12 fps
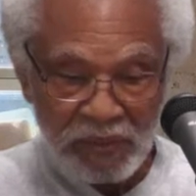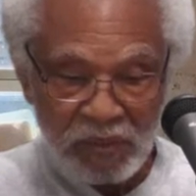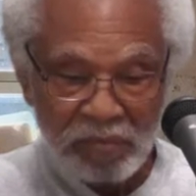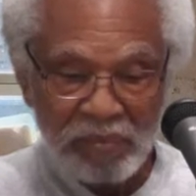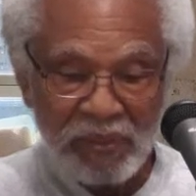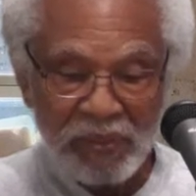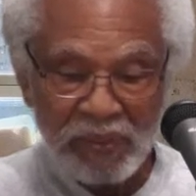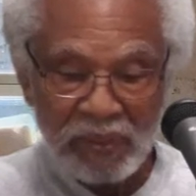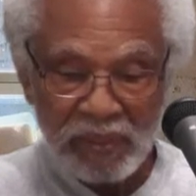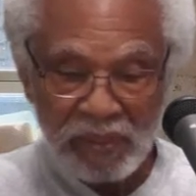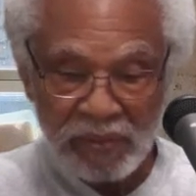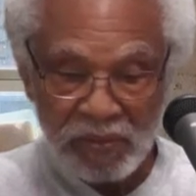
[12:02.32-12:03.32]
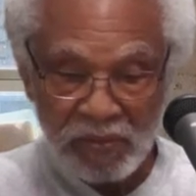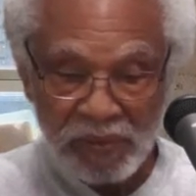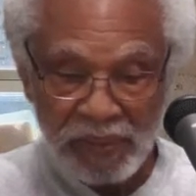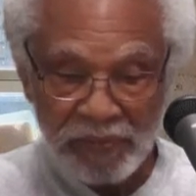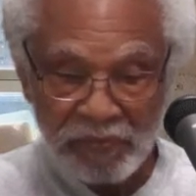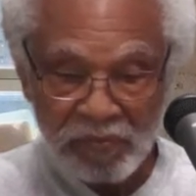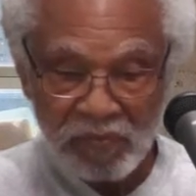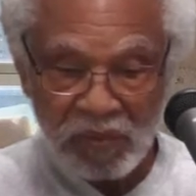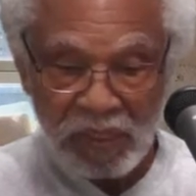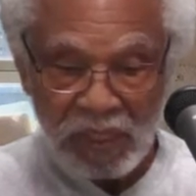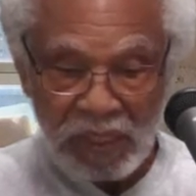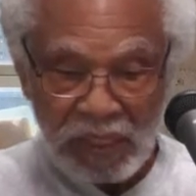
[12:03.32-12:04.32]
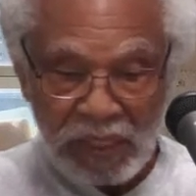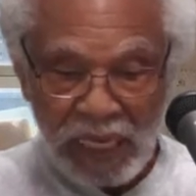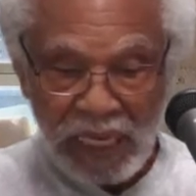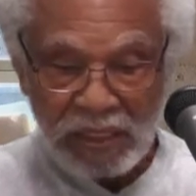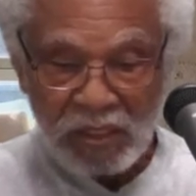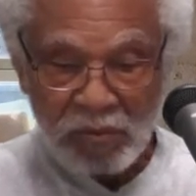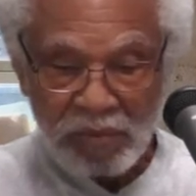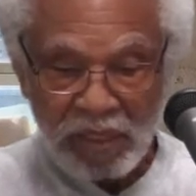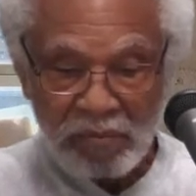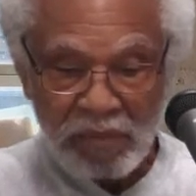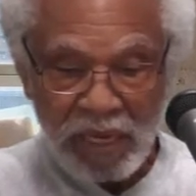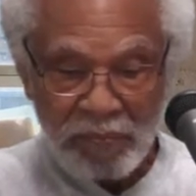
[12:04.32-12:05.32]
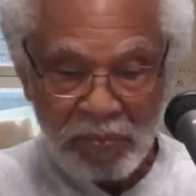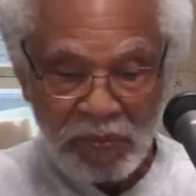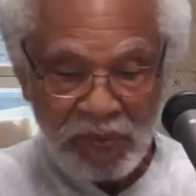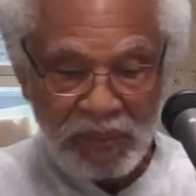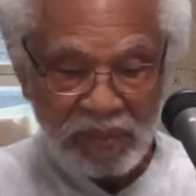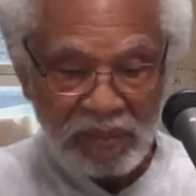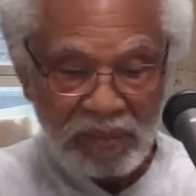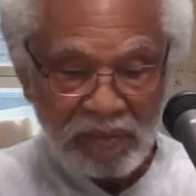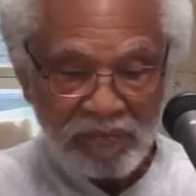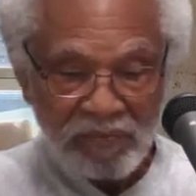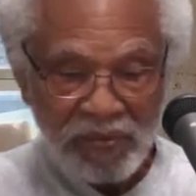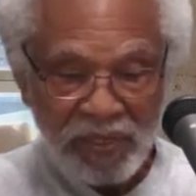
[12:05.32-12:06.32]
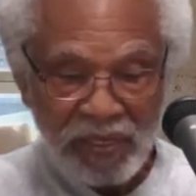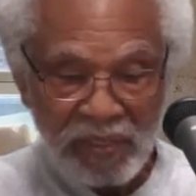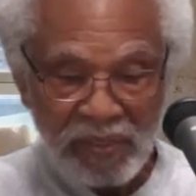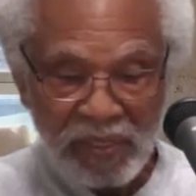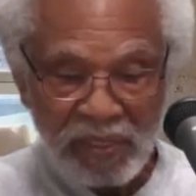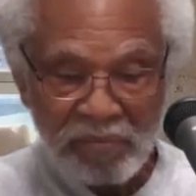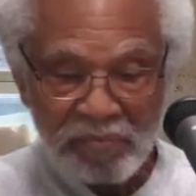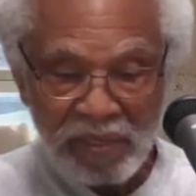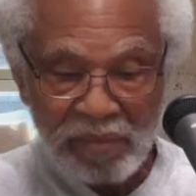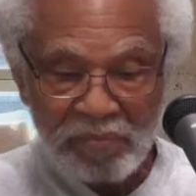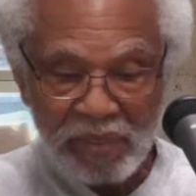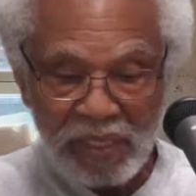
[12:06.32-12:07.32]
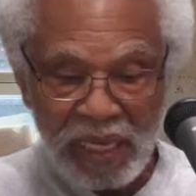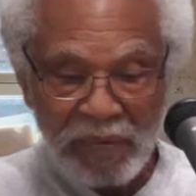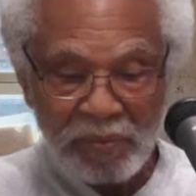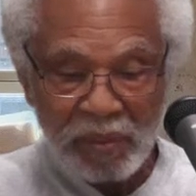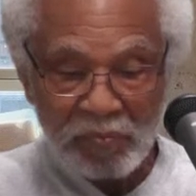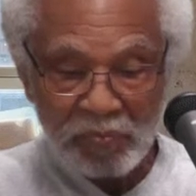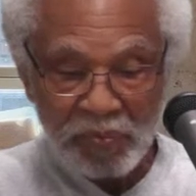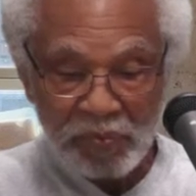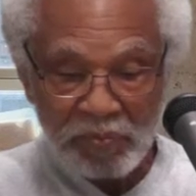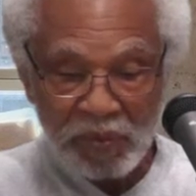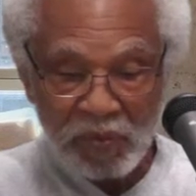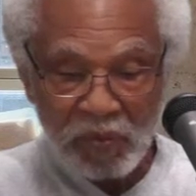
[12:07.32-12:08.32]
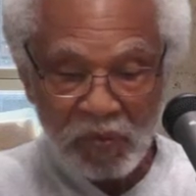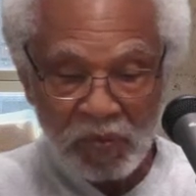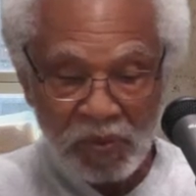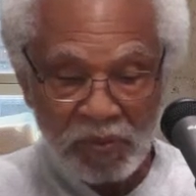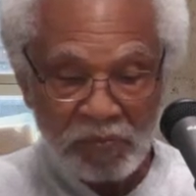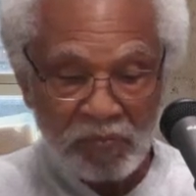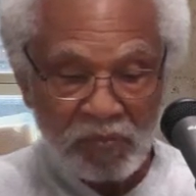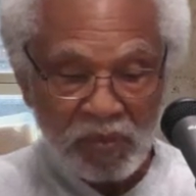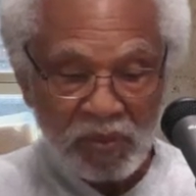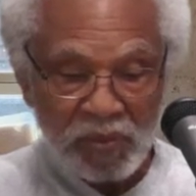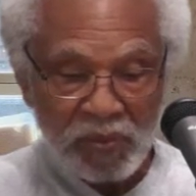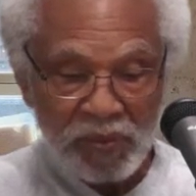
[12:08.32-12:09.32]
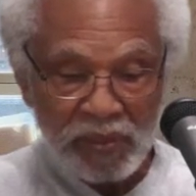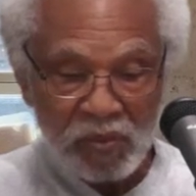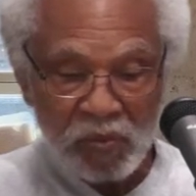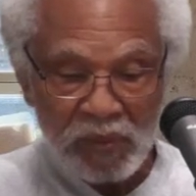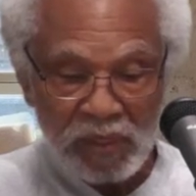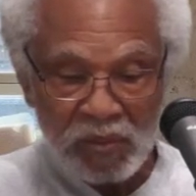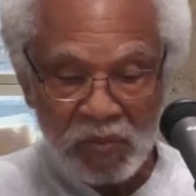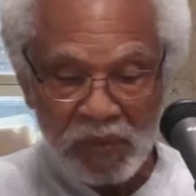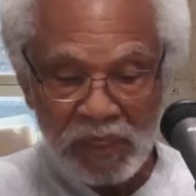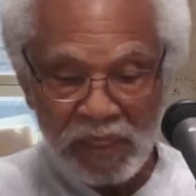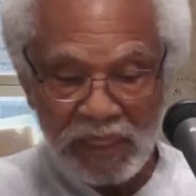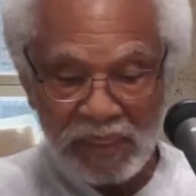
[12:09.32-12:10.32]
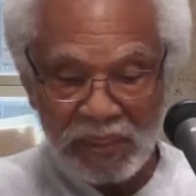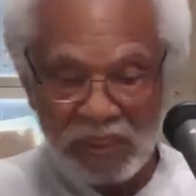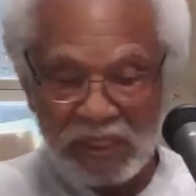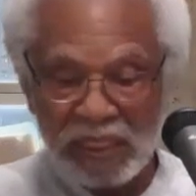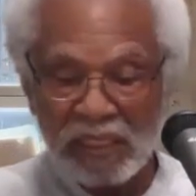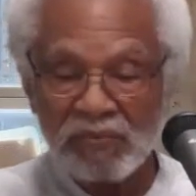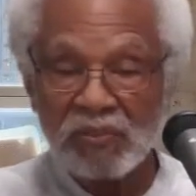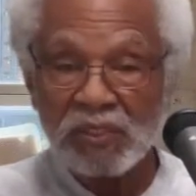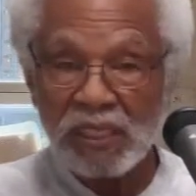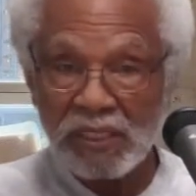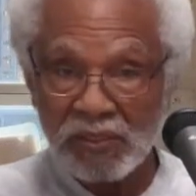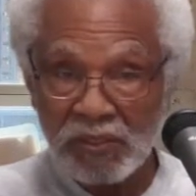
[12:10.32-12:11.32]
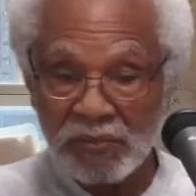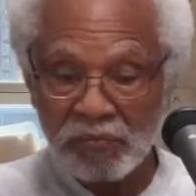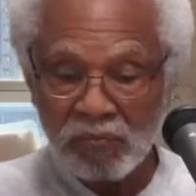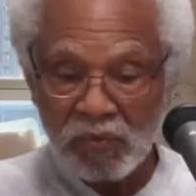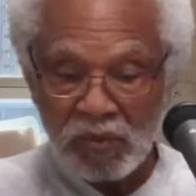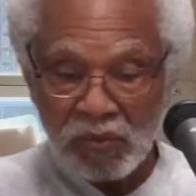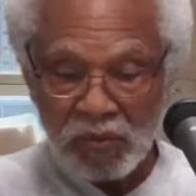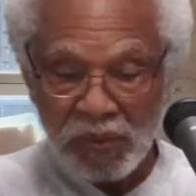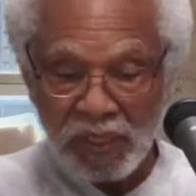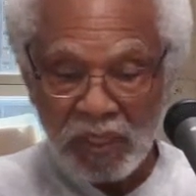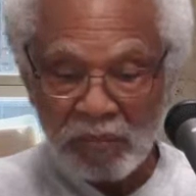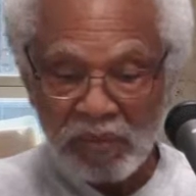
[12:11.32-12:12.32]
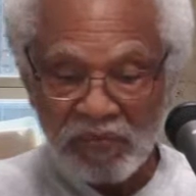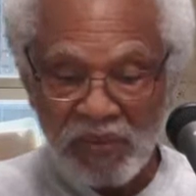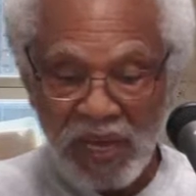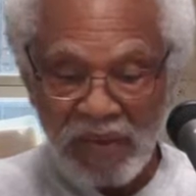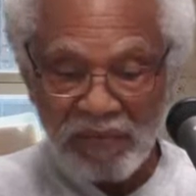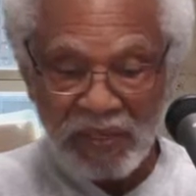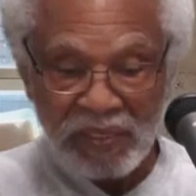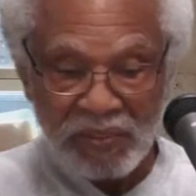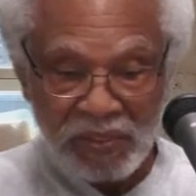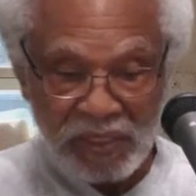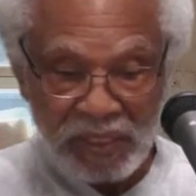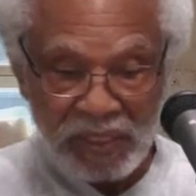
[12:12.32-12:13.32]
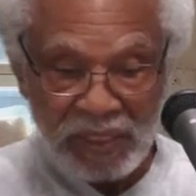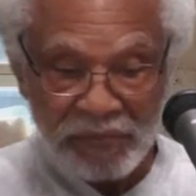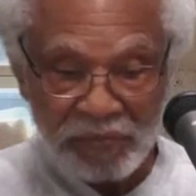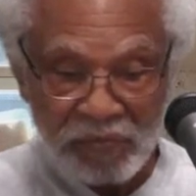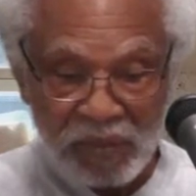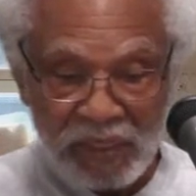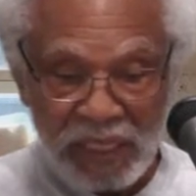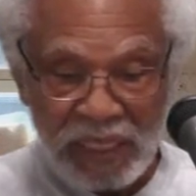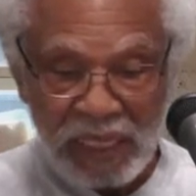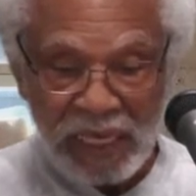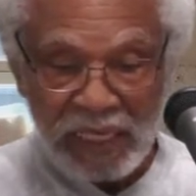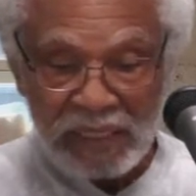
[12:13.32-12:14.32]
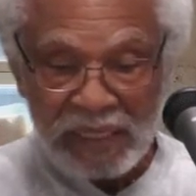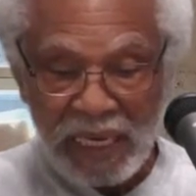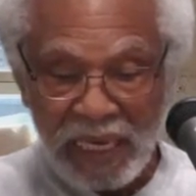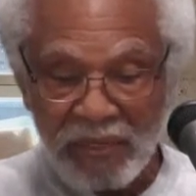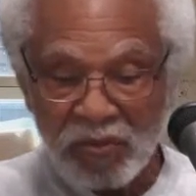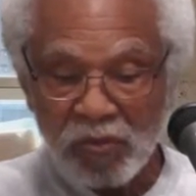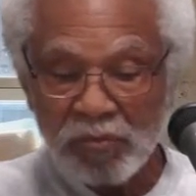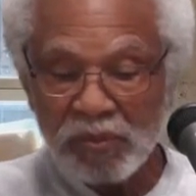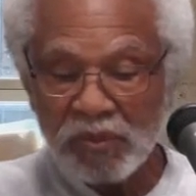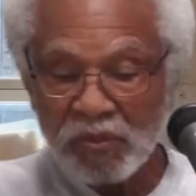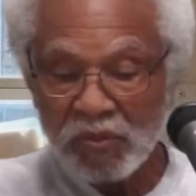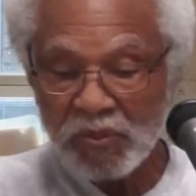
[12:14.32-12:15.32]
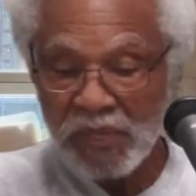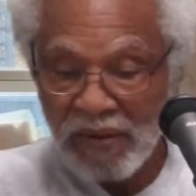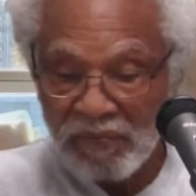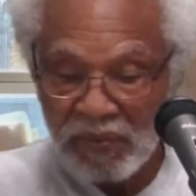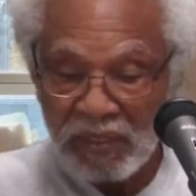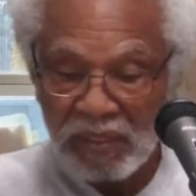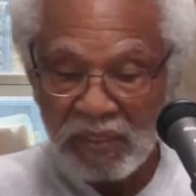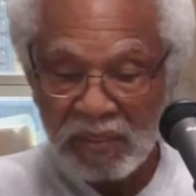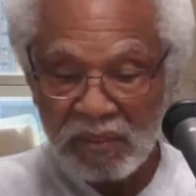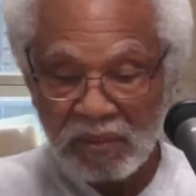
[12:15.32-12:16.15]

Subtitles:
American history. I shall make my point via the amendment I proposed during the 2020 legislative session to LB 518, an anti-human trafficking